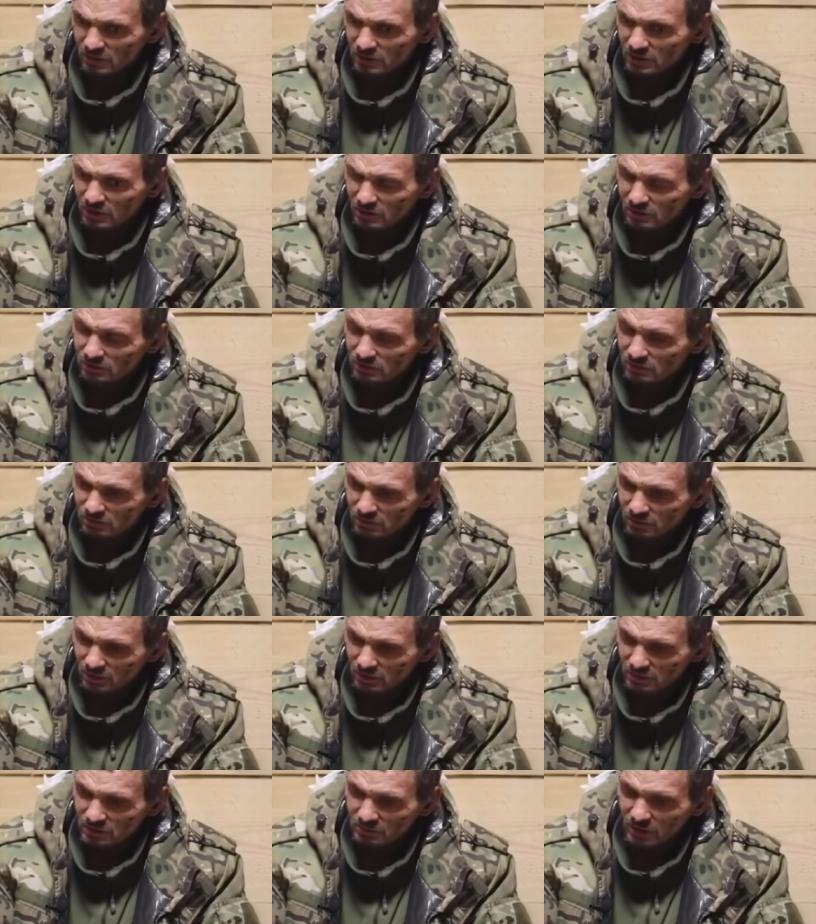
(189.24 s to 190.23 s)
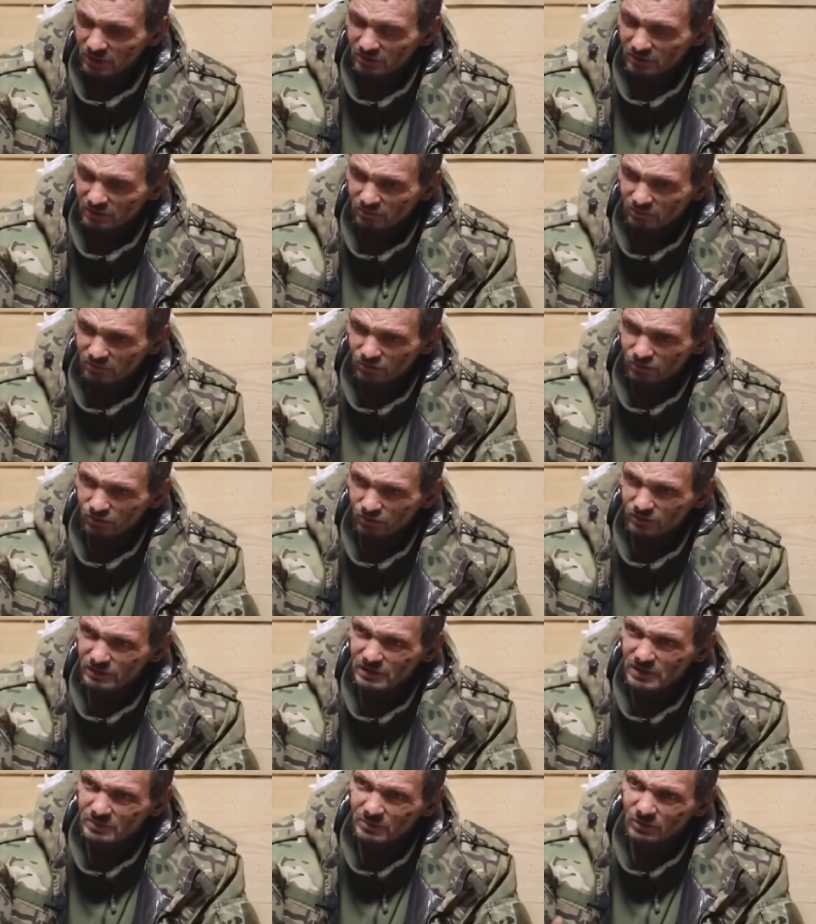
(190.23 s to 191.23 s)
Get rid of what is burning your face
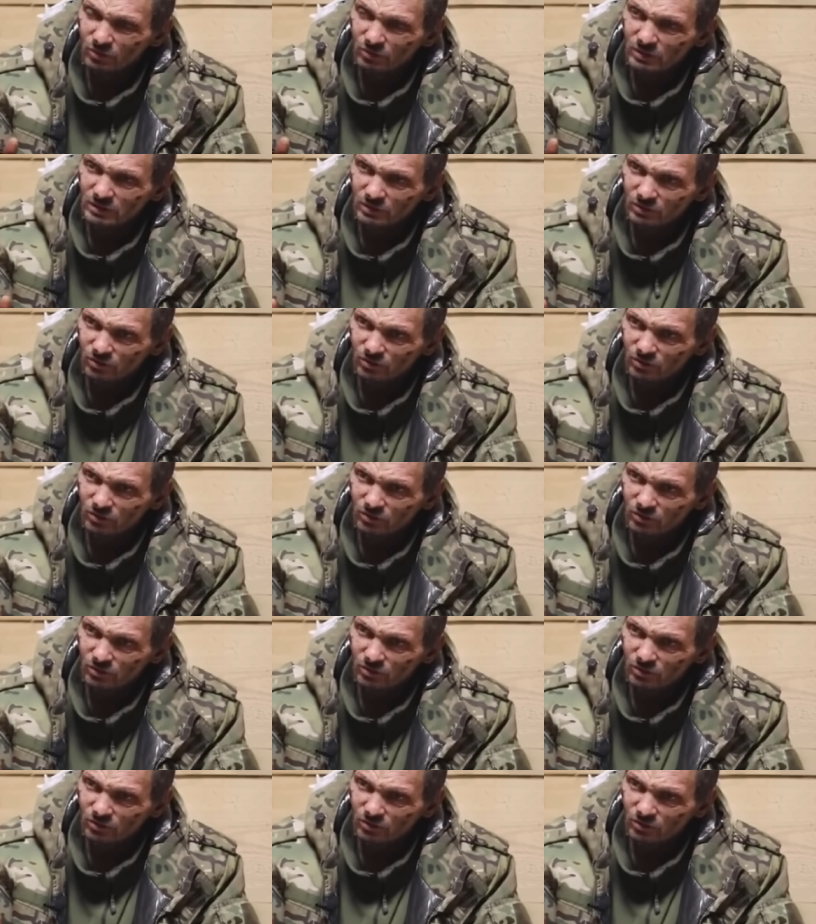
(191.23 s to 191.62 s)
so much.